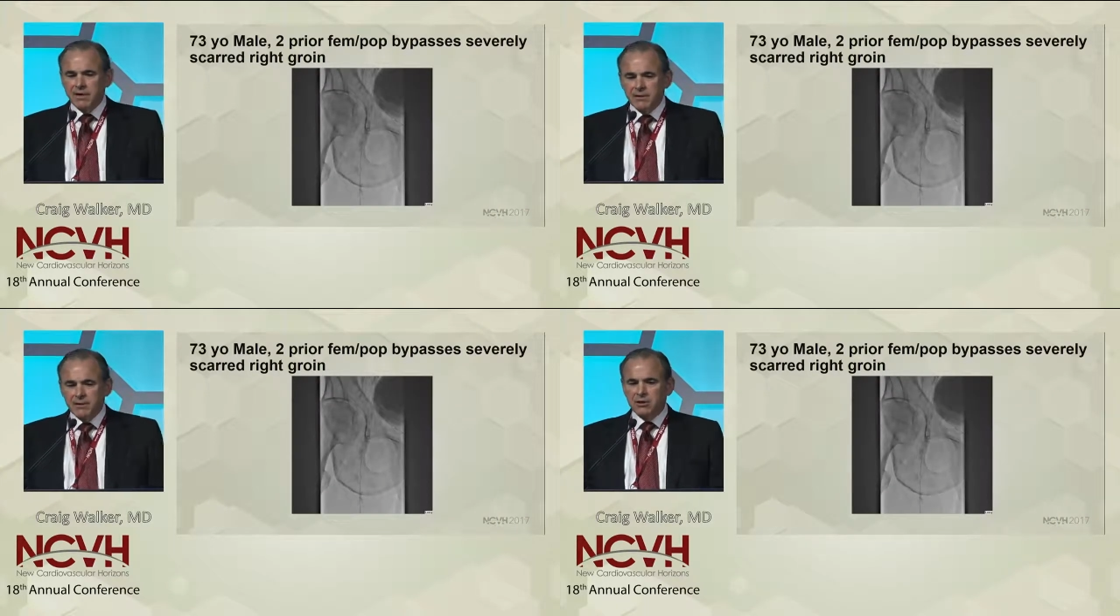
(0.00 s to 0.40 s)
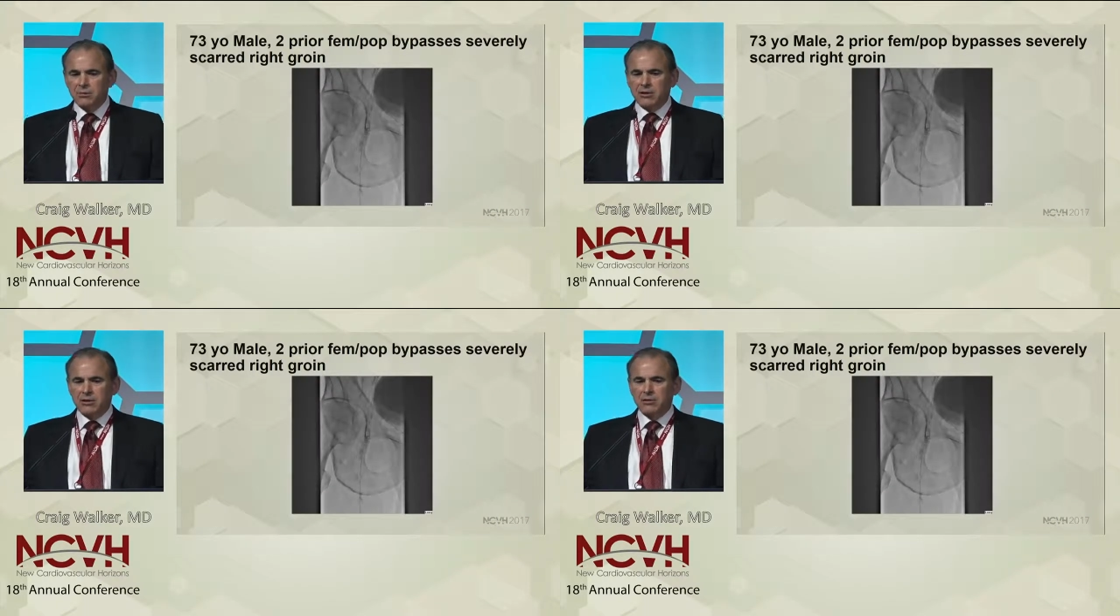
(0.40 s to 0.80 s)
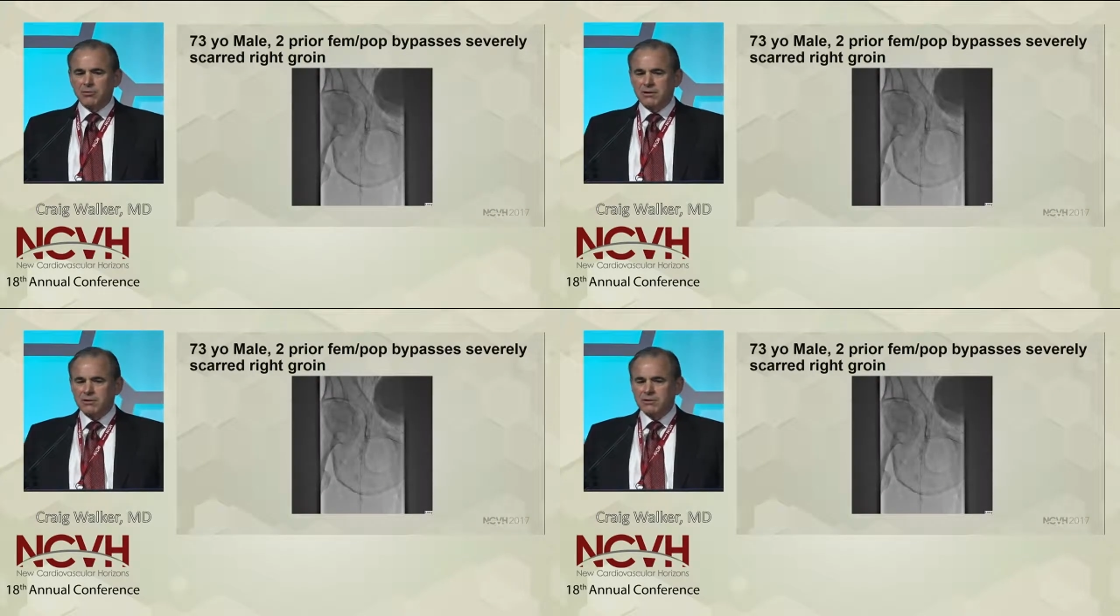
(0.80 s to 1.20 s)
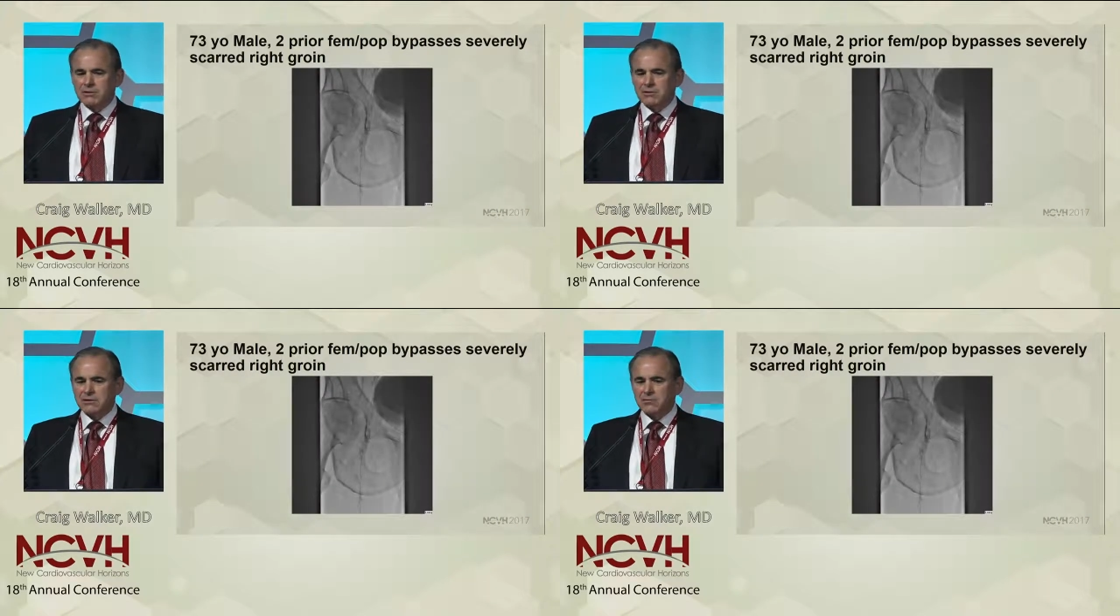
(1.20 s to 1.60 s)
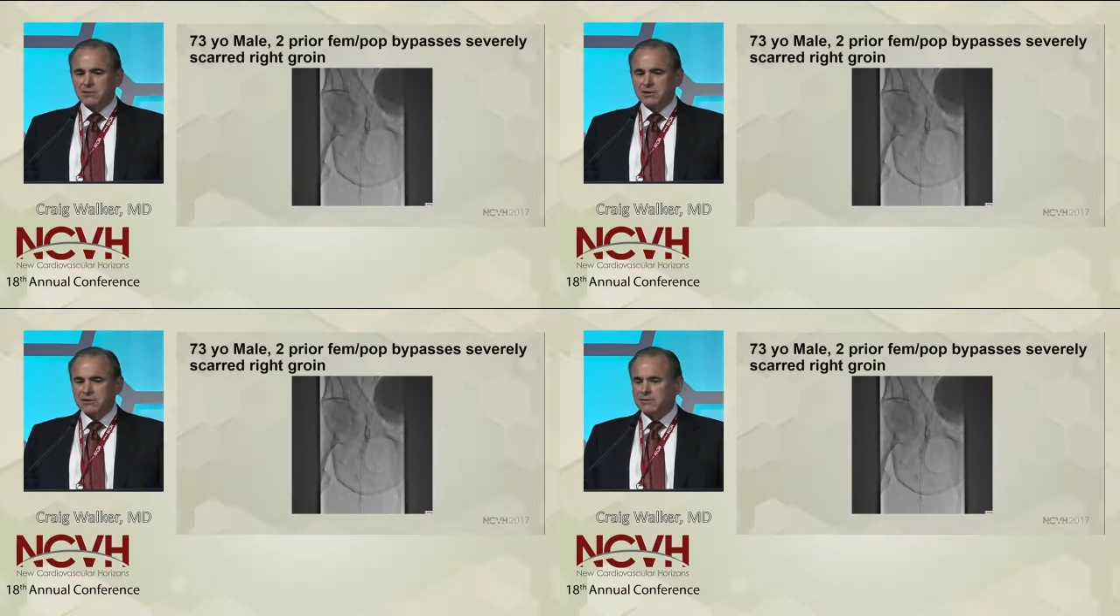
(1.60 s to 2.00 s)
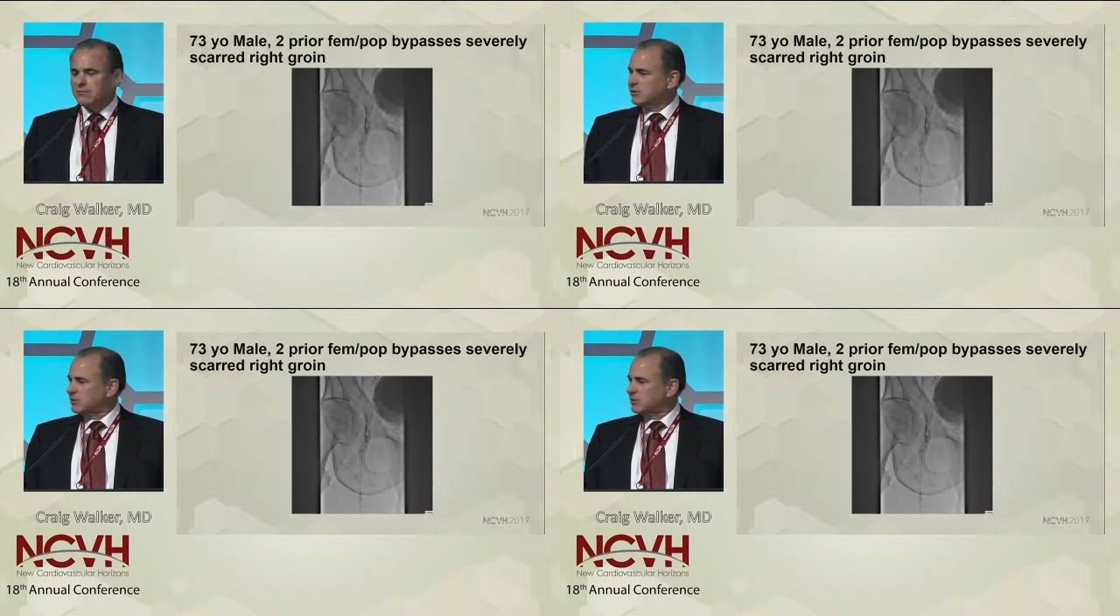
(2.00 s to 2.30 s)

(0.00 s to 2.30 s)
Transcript: I think you would all agree this is a pretty severely